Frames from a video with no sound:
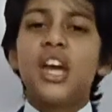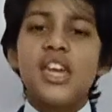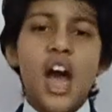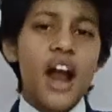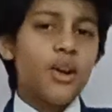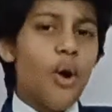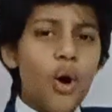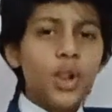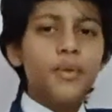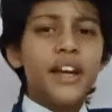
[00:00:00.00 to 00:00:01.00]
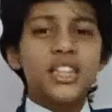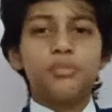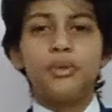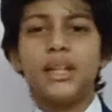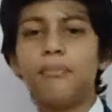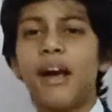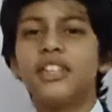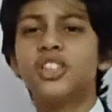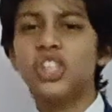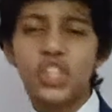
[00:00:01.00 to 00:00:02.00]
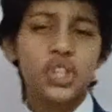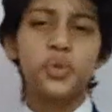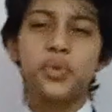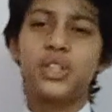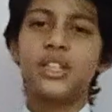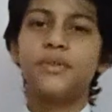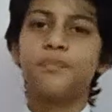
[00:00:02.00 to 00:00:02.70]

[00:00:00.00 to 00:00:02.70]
you had always been my tissues.